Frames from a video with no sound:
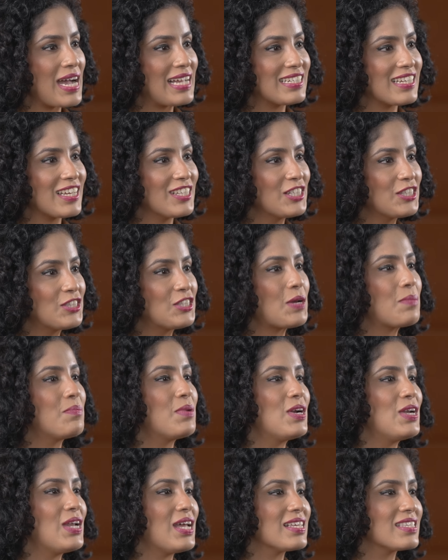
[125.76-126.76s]
at Aditya
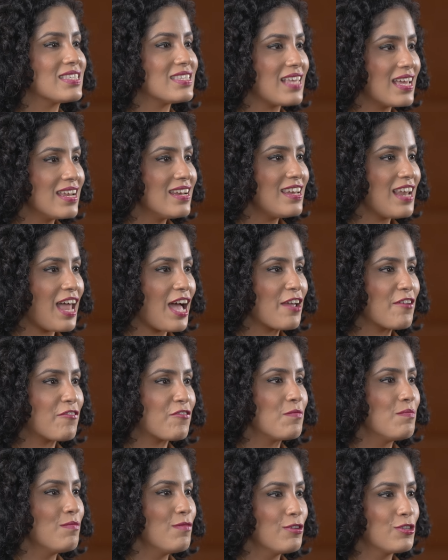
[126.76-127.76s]
Birla Sun
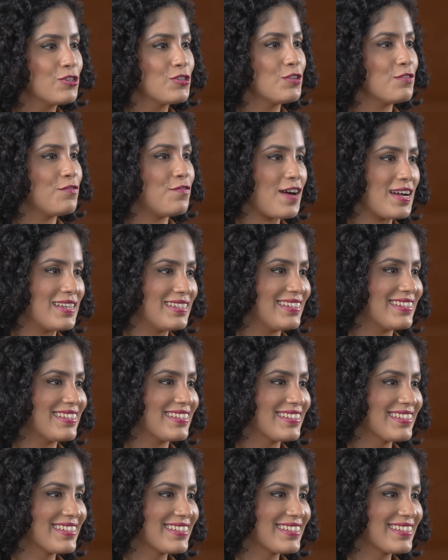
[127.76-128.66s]
Life Mutual Fund.